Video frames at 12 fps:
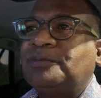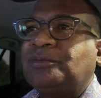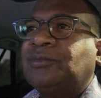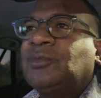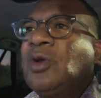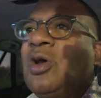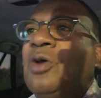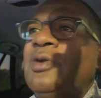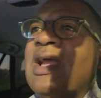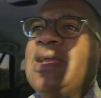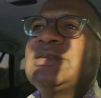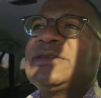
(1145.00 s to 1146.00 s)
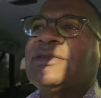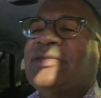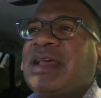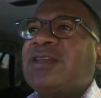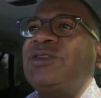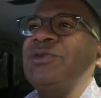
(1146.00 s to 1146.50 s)
time. All right.
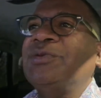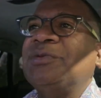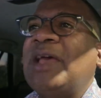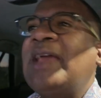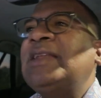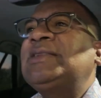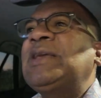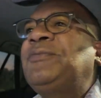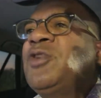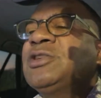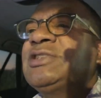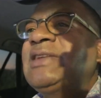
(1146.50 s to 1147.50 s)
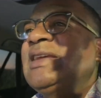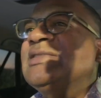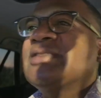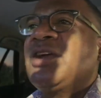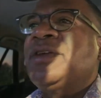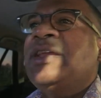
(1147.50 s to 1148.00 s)
Thank you. Any tip for today?
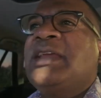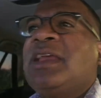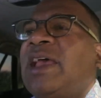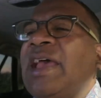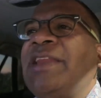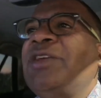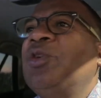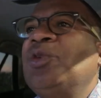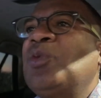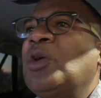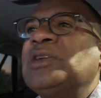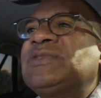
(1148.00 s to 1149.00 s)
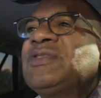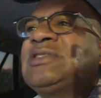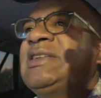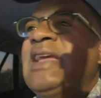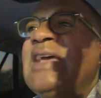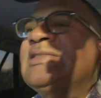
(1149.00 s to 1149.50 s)
Sorry. Any good words for
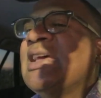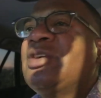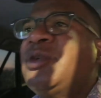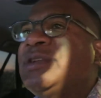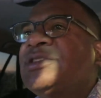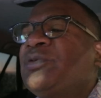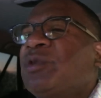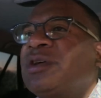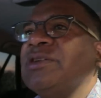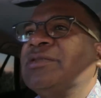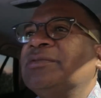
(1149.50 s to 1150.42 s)
today as I go into work?